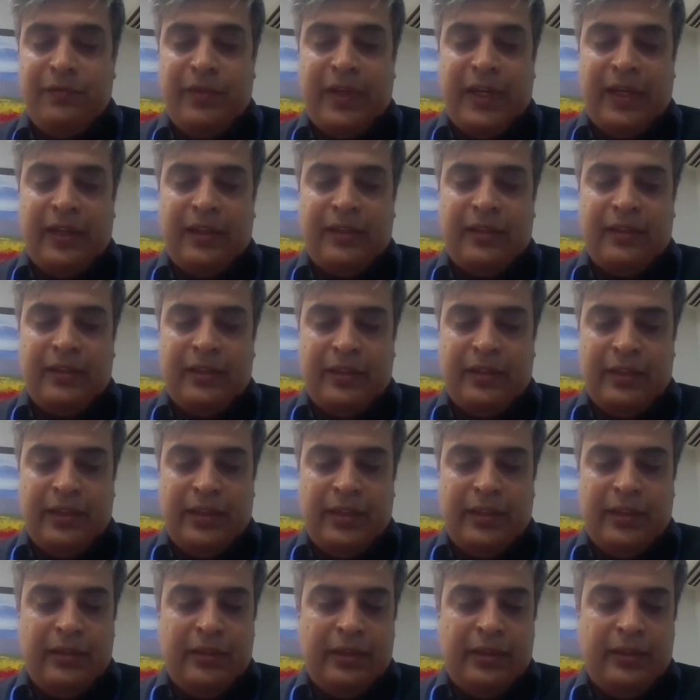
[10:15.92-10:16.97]
In fact, uh,
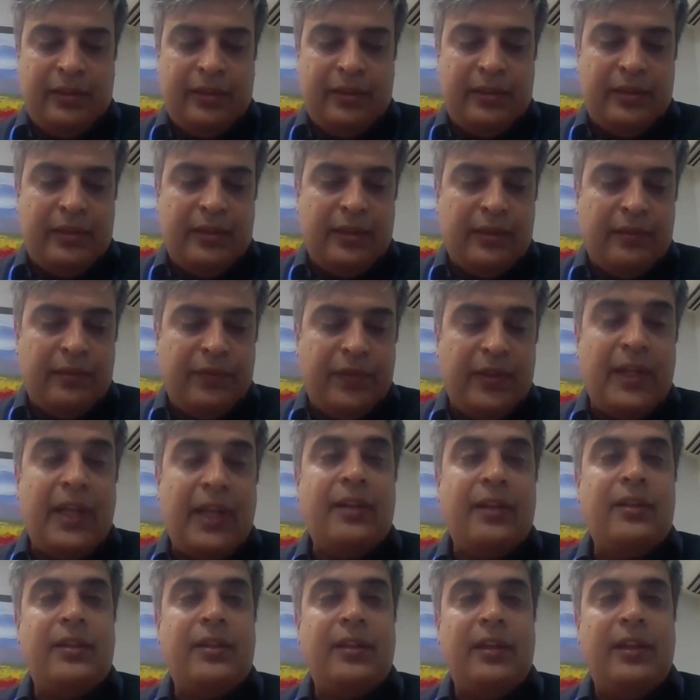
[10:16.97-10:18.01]
in this uh,
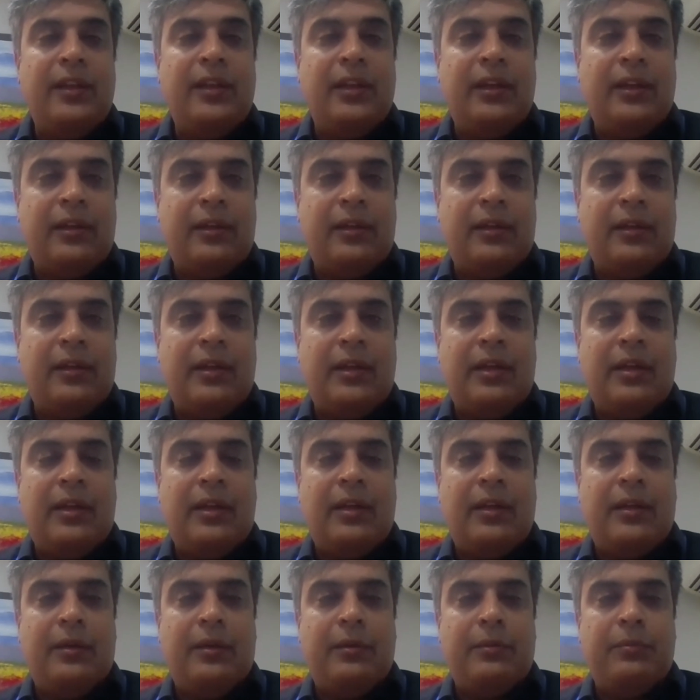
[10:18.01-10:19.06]
financial year,
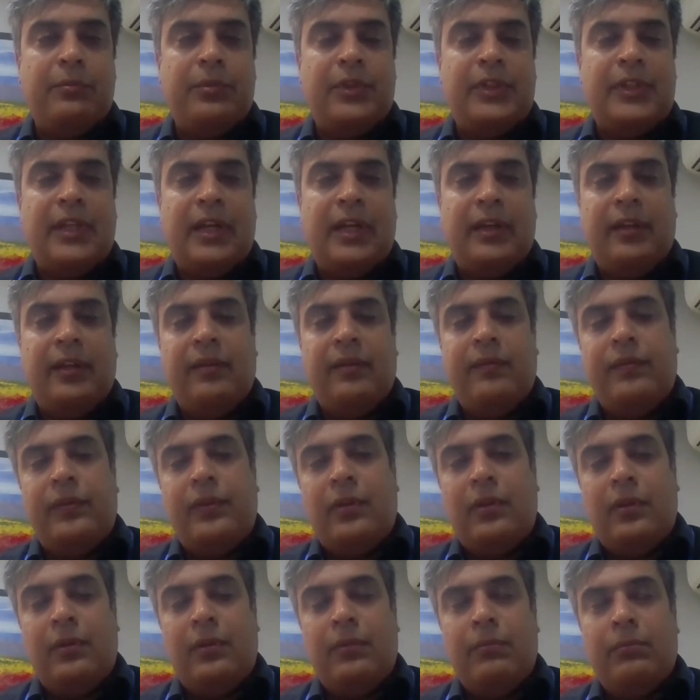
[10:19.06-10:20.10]
uh, starting
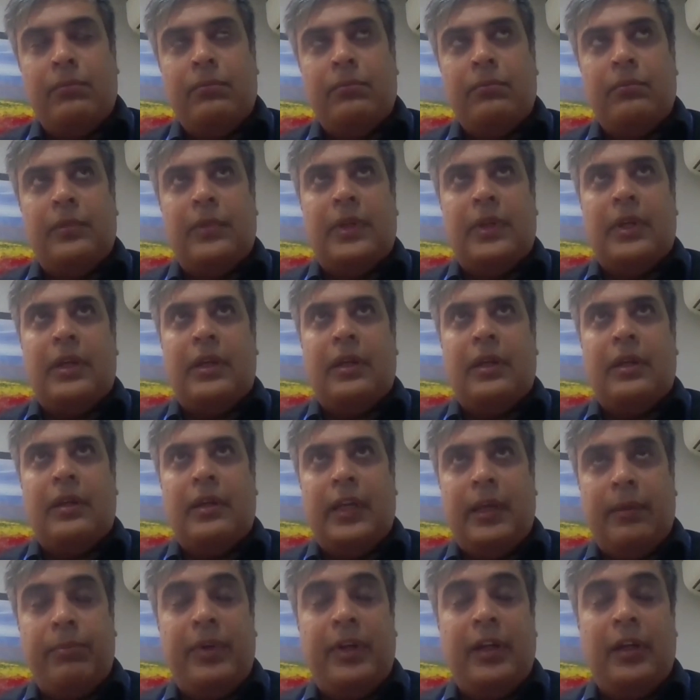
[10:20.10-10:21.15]
from uh,
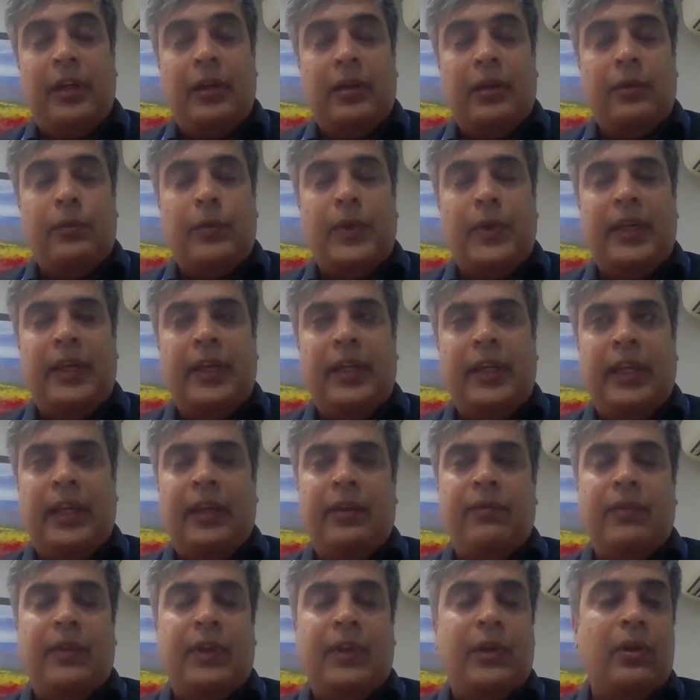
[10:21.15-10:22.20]
April
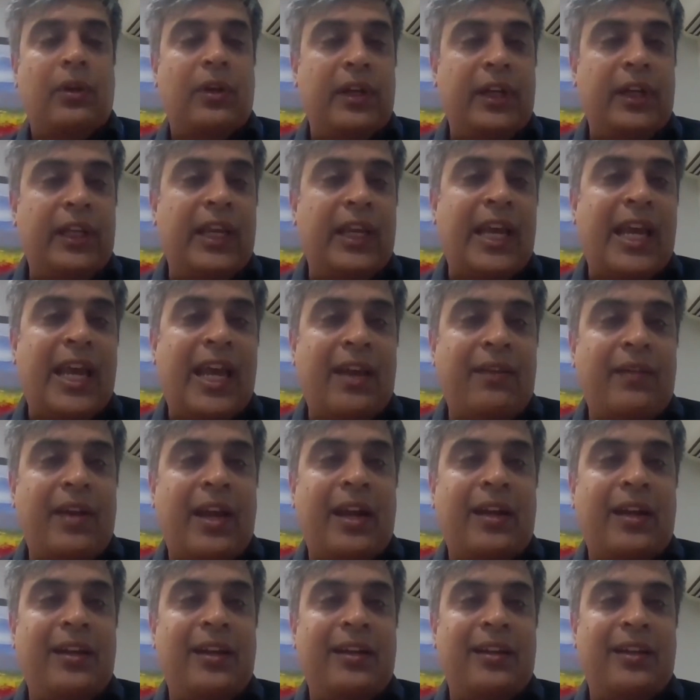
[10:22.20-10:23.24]
20, we already have
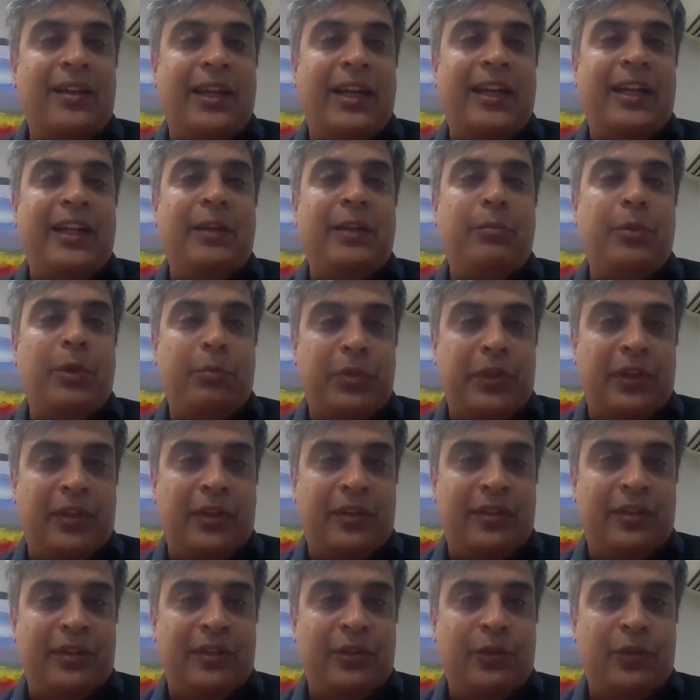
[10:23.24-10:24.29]
added 80
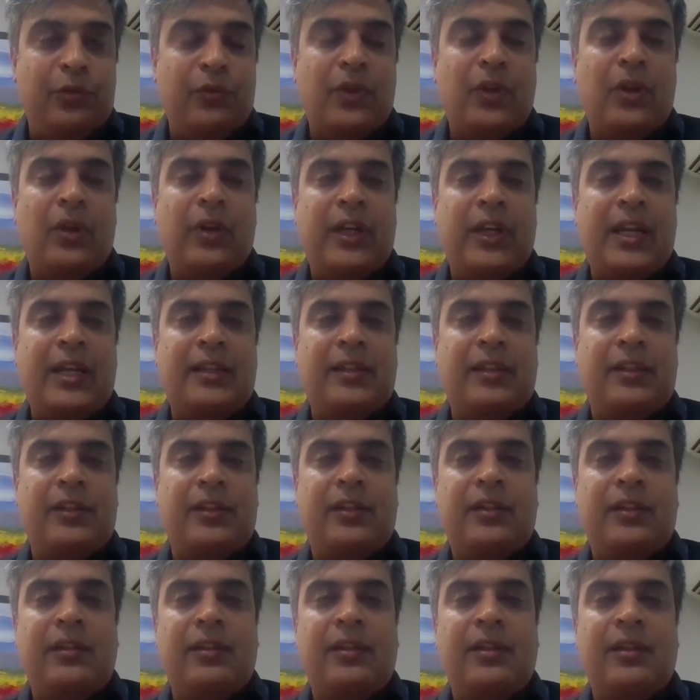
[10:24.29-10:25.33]
people to our
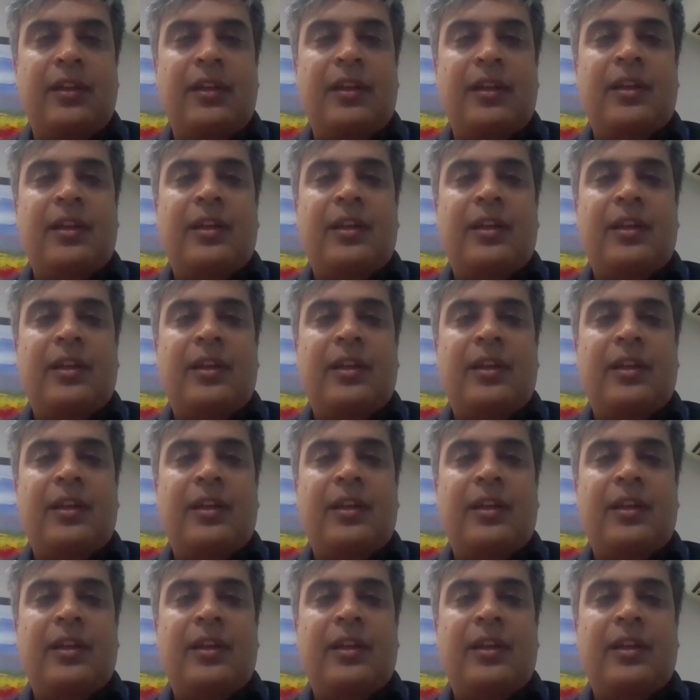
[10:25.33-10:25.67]
organization.